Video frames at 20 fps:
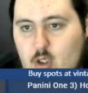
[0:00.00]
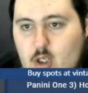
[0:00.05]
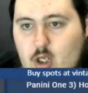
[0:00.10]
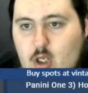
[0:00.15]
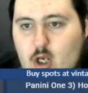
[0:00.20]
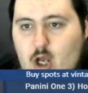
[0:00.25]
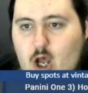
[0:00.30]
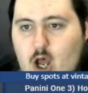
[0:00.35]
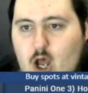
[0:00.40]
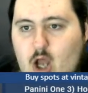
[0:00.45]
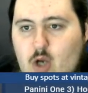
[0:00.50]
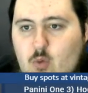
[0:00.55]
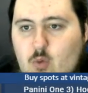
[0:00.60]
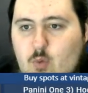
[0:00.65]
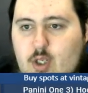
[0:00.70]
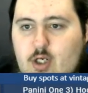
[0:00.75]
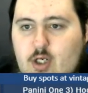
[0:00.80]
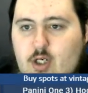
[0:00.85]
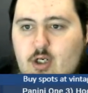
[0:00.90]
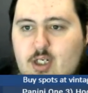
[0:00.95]
Our
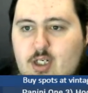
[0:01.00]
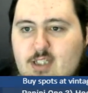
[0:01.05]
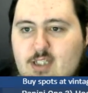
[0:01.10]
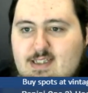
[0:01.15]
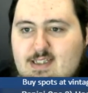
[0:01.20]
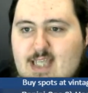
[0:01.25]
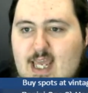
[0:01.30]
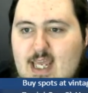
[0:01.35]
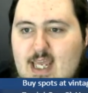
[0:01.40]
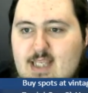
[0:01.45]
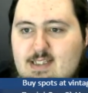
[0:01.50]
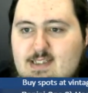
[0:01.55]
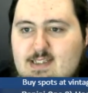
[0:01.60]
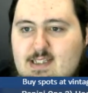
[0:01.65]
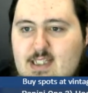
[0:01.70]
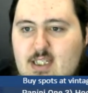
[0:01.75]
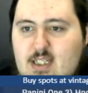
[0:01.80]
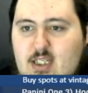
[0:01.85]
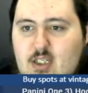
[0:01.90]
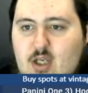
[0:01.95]
winner is
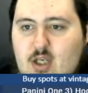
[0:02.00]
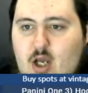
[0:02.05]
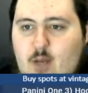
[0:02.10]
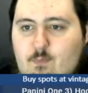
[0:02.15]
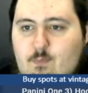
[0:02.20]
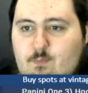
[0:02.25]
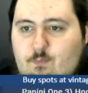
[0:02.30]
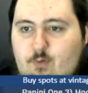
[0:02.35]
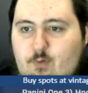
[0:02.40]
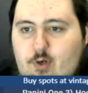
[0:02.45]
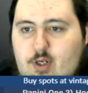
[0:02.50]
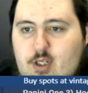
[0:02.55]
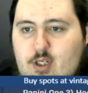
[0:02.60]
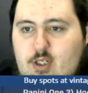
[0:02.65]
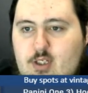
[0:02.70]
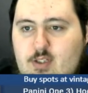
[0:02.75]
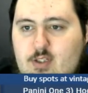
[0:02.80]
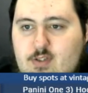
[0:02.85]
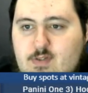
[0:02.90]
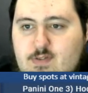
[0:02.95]
Casey
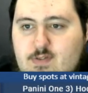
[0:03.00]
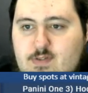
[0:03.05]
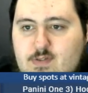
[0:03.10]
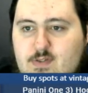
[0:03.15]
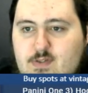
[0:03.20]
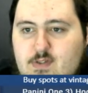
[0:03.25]
Humphreys.